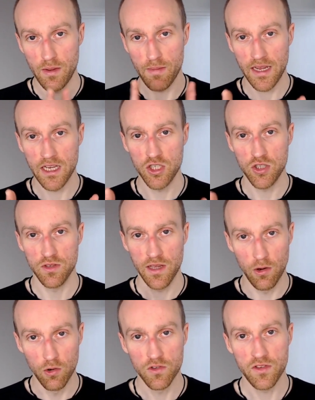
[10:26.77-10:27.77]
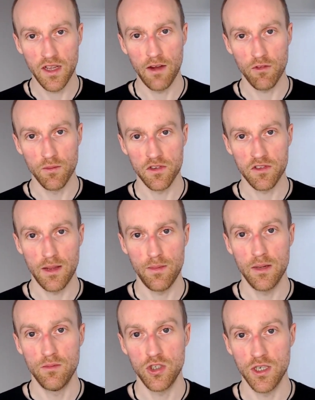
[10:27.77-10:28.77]
making sure they're all singing from the same
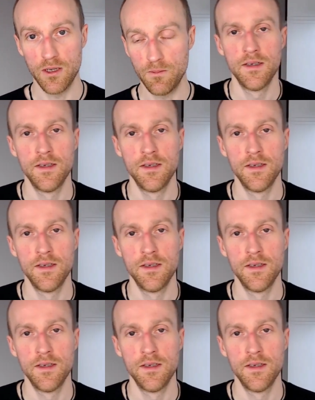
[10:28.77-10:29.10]
hymn sheet.